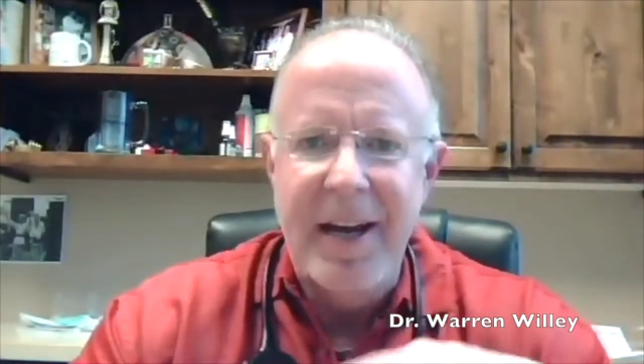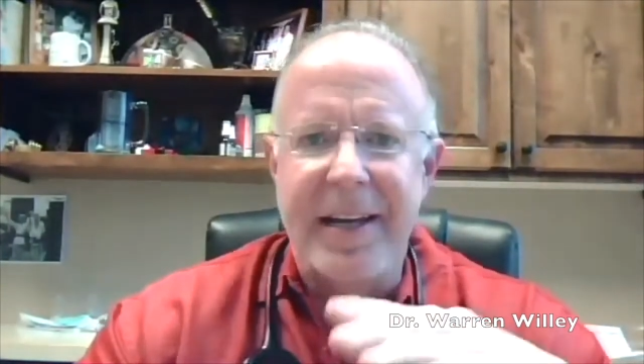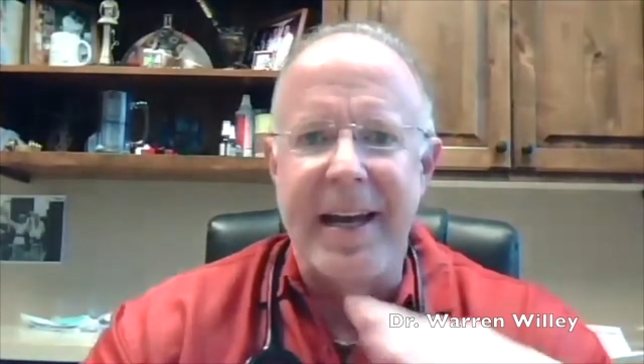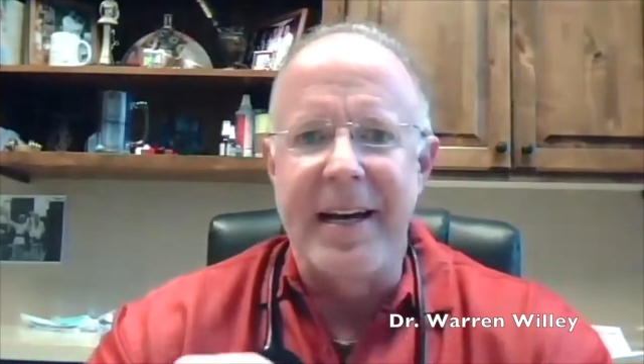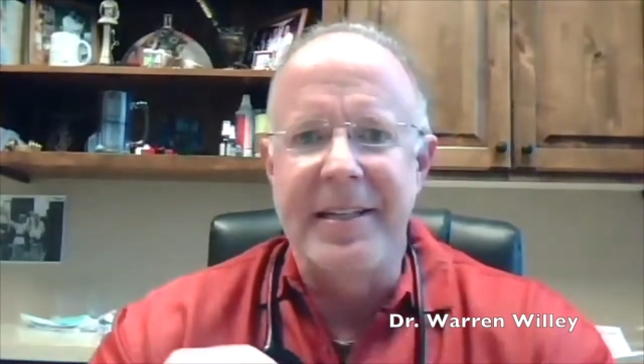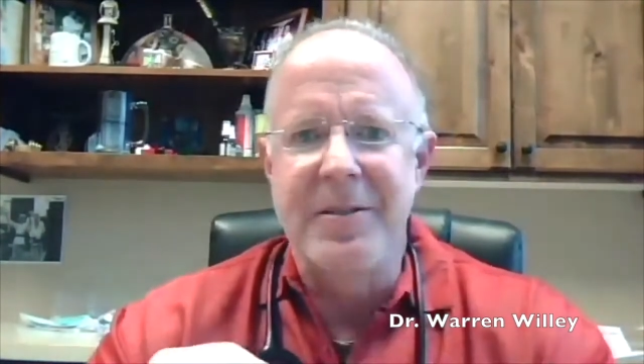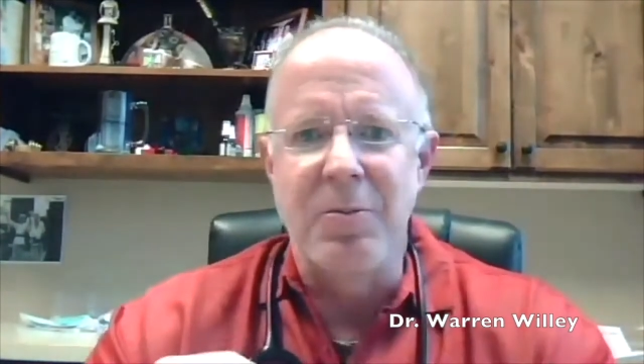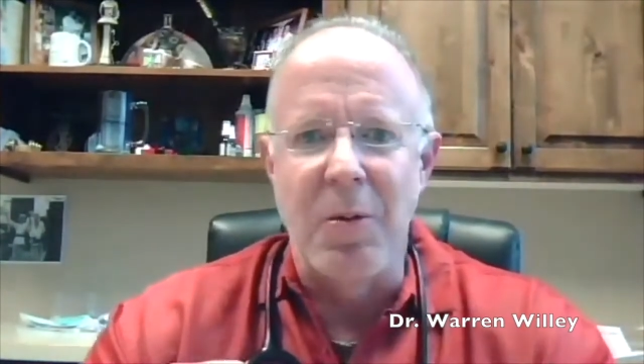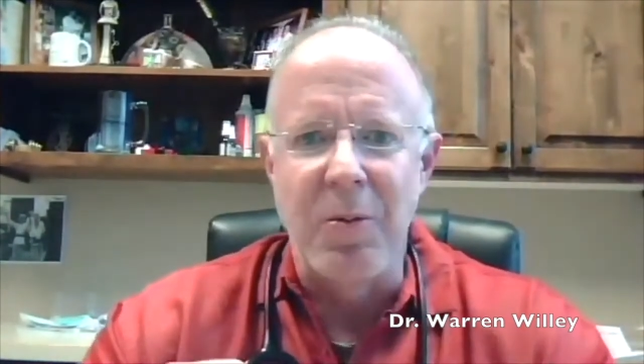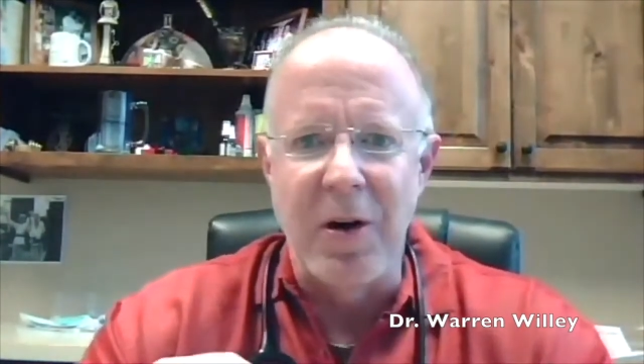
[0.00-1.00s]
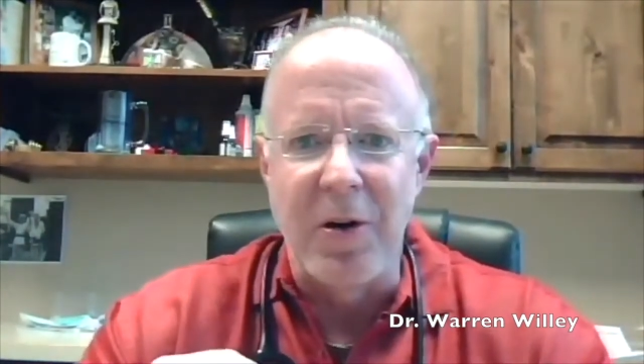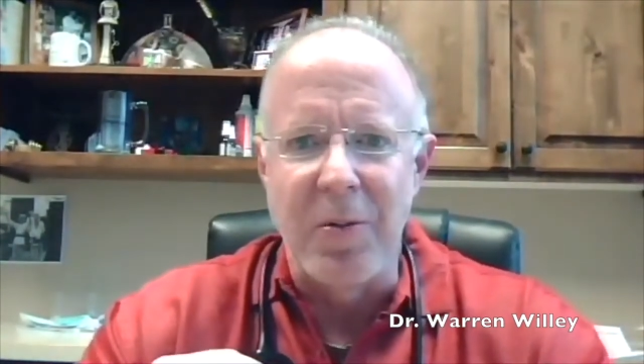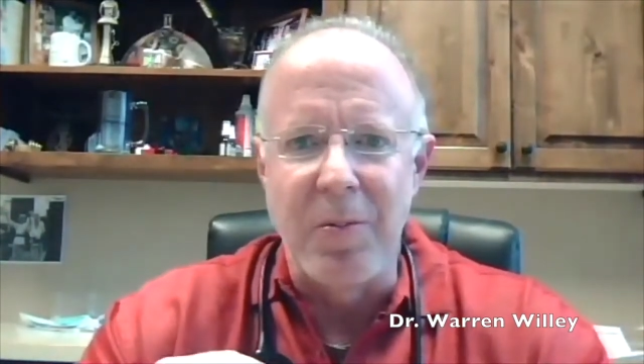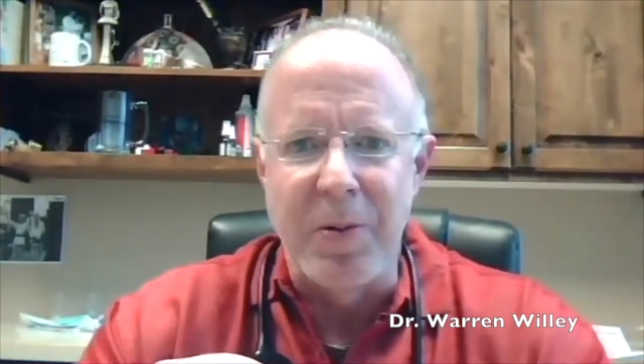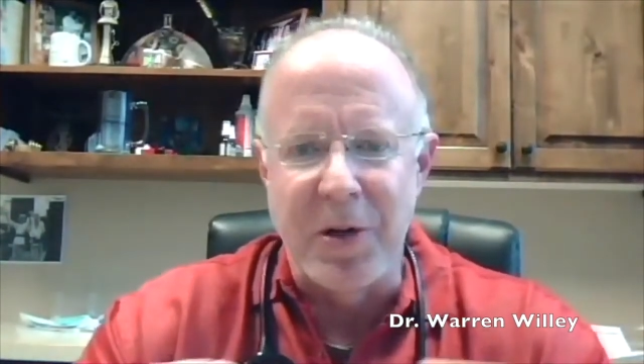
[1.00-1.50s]
Yes, when
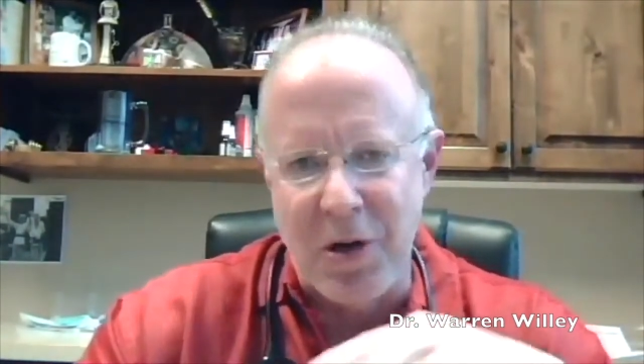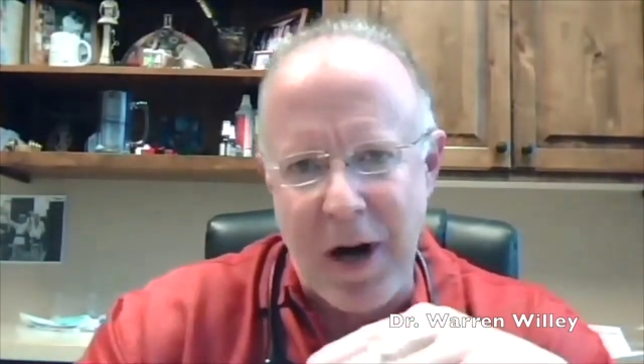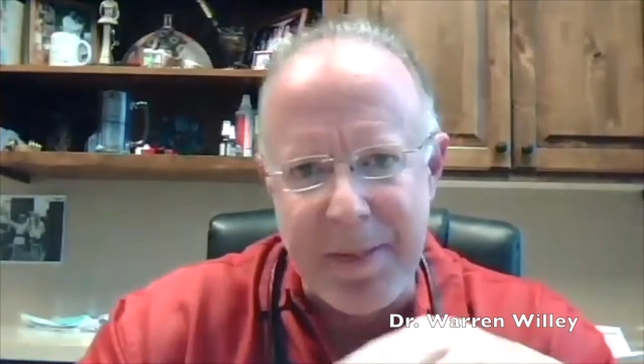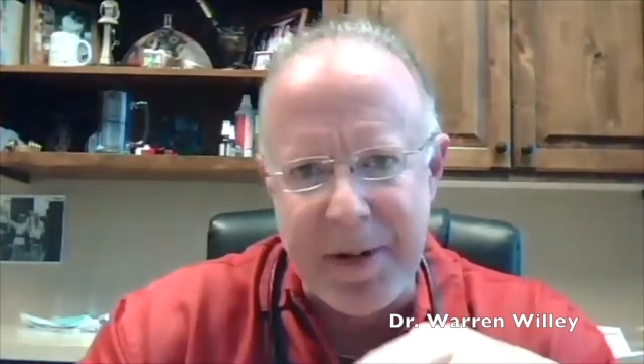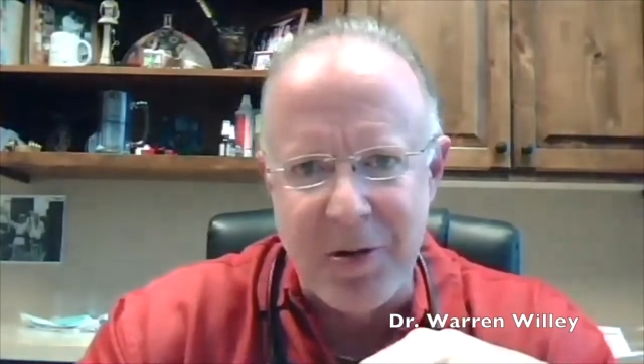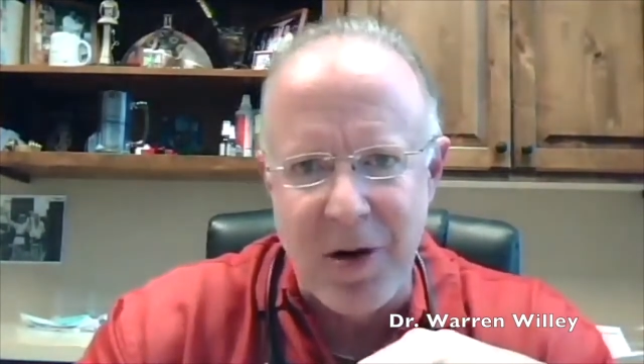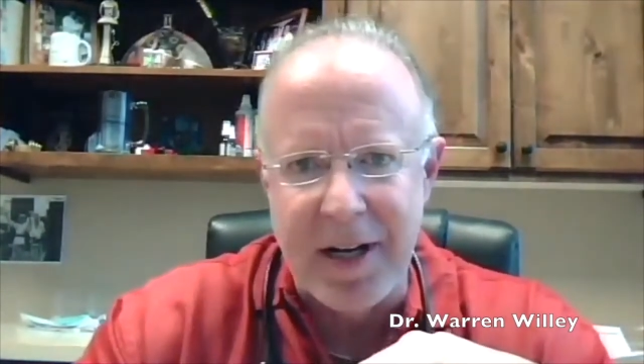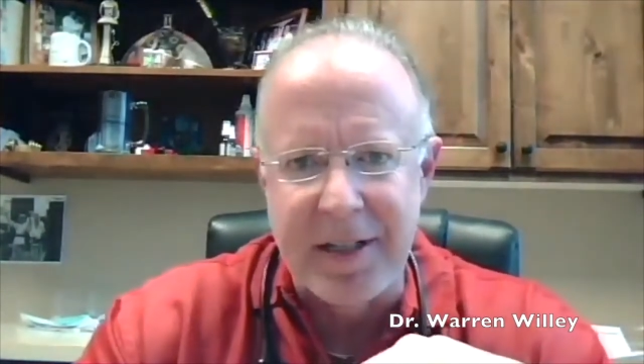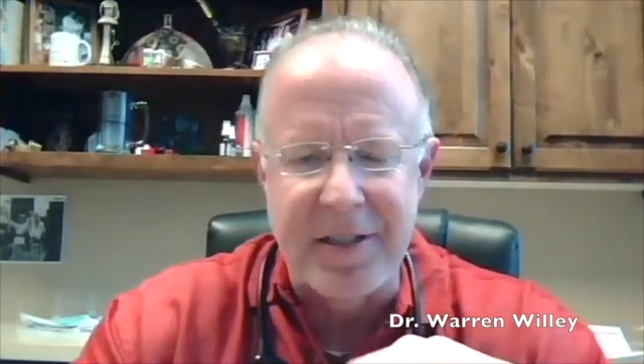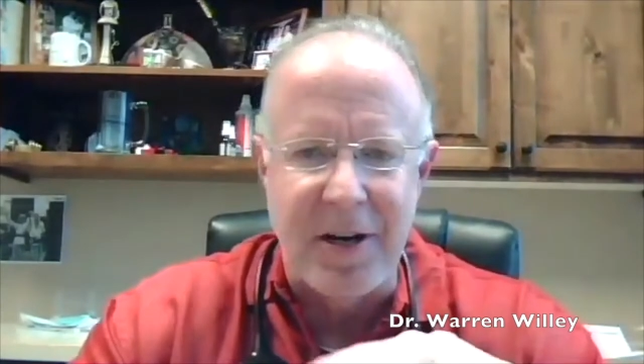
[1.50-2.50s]
we're prescribing drugs,